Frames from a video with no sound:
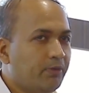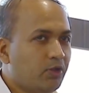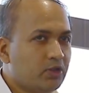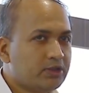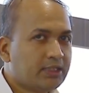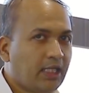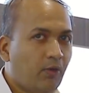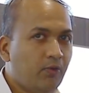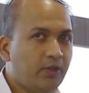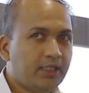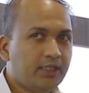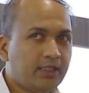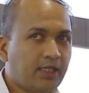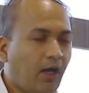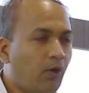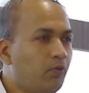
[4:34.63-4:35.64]
Because
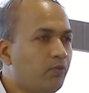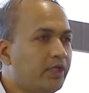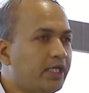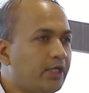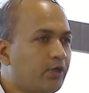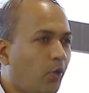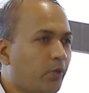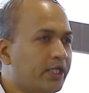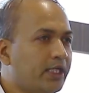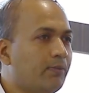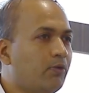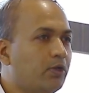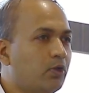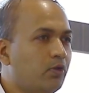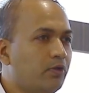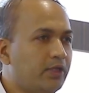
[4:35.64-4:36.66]
now we are talking
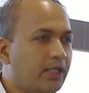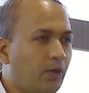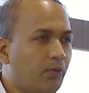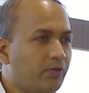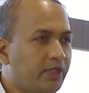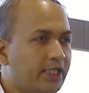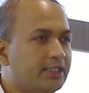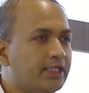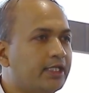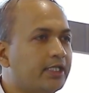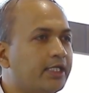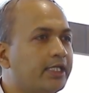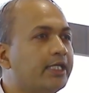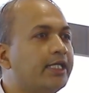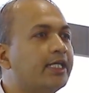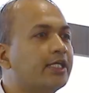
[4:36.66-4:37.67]
about now we are
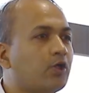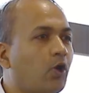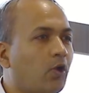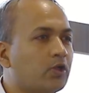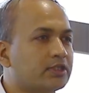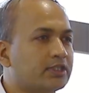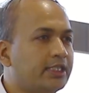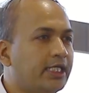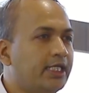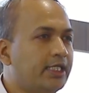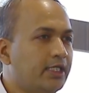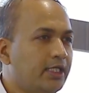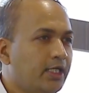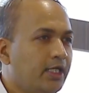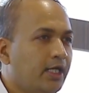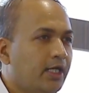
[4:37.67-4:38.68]
hearing talks that